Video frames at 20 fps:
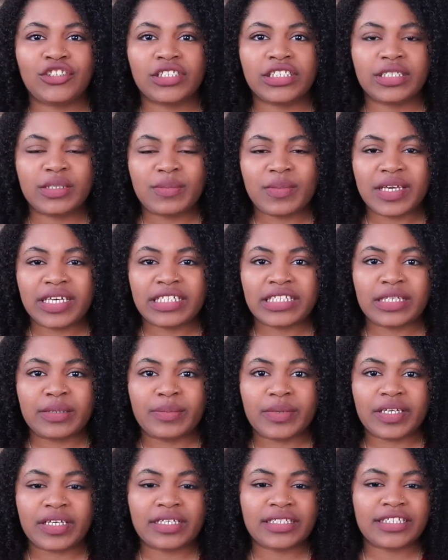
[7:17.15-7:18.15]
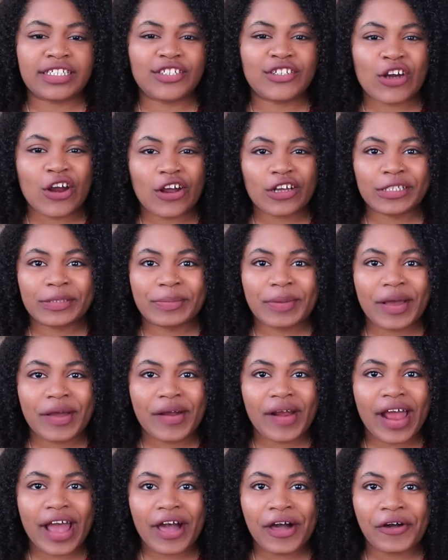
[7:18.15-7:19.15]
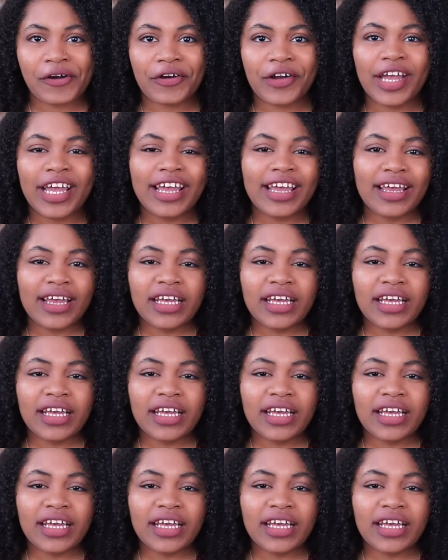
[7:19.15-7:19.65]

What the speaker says: just amazing because he talks about how